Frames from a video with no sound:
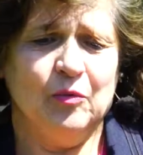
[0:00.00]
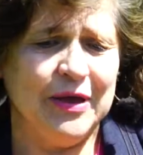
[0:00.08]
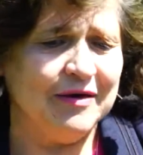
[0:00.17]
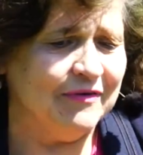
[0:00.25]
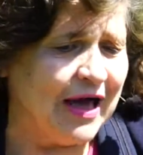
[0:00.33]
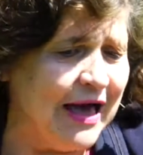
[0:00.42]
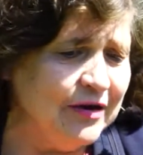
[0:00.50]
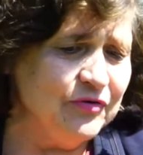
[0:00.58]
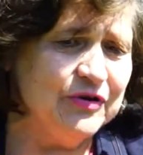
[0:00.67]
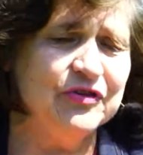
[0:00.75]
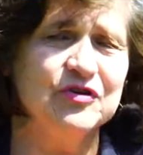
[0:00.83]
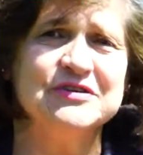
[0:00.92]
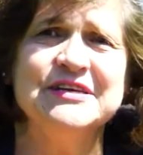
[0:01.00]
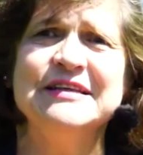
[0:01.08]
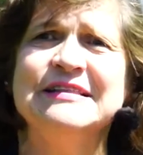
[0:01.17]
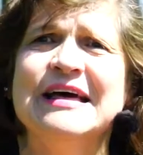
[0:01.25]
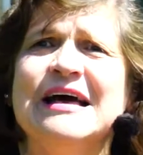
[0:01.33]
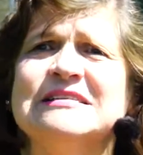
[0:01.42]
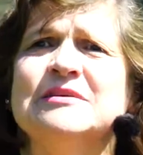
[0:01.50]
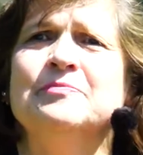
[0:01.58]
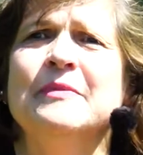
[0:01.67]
we have 113,000